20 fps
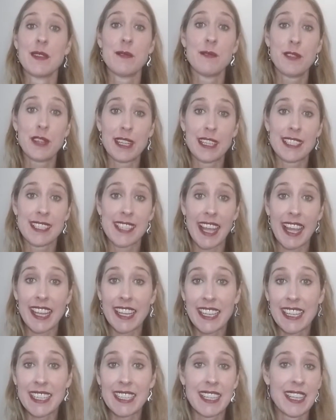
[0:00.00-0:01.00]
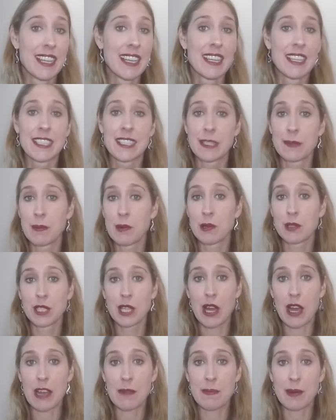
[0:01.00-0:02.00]
fix any small
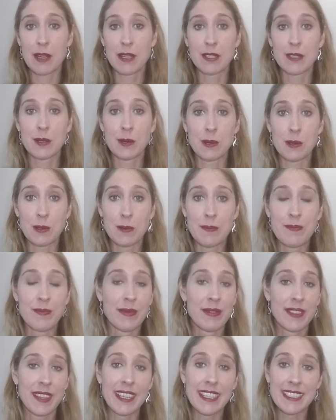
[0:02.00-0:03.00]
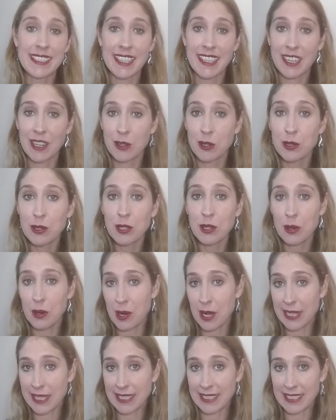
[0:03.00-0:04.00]
typos or things that it couldn't
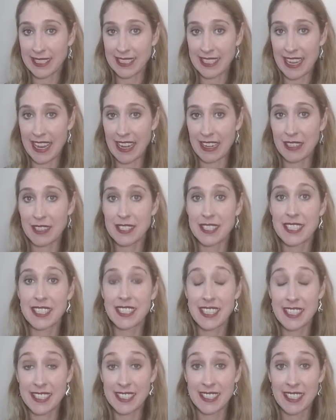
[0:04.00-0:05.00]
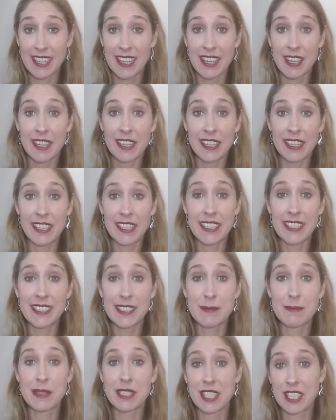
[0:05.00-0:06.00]
quite understand, because it is
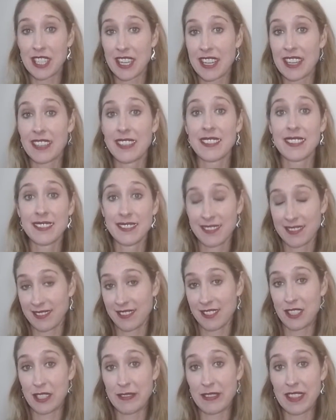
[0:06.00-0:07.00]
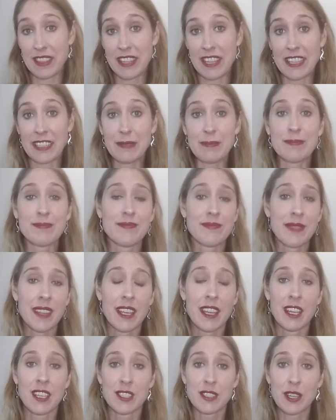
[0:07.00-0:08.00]
a machine-driven thing.
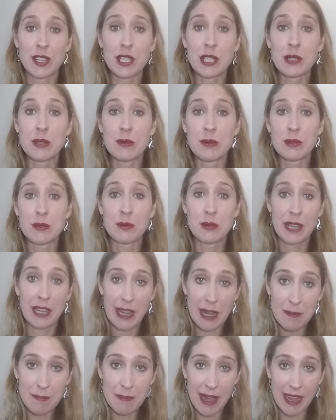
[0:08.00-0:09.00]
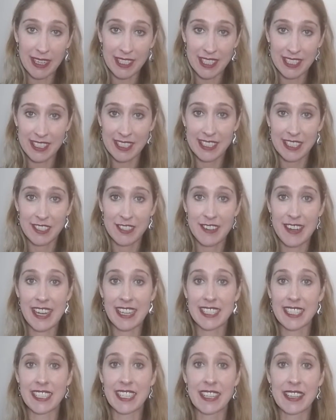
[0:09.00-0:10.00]
So you will come back just to
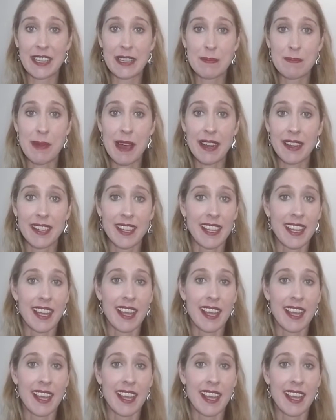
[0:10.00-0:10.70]
correct anything. But